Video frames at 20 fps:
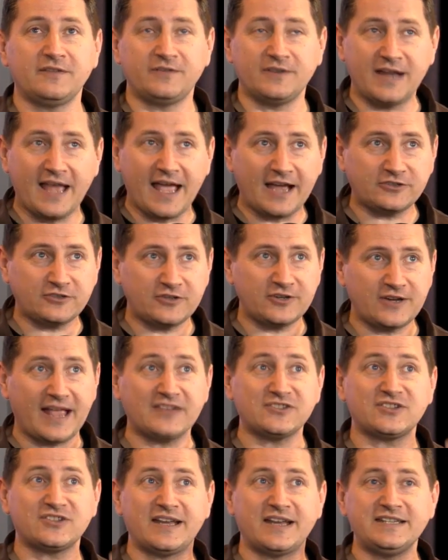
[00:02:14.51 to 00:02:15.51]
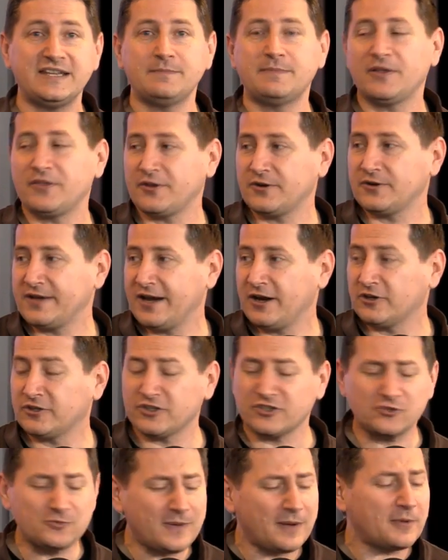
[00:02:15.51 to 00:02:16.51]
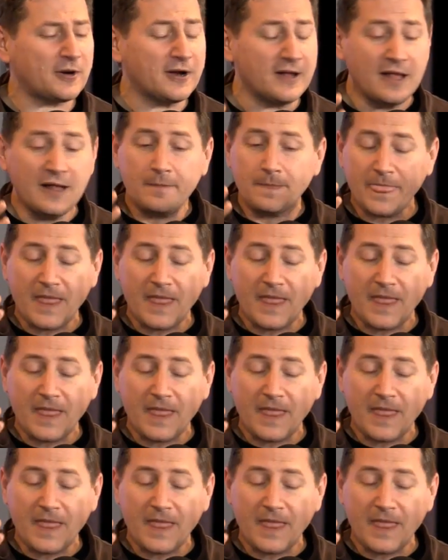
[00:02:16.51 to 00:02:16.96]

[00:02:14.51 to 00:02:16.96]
if an actor has an idea about their character, remember,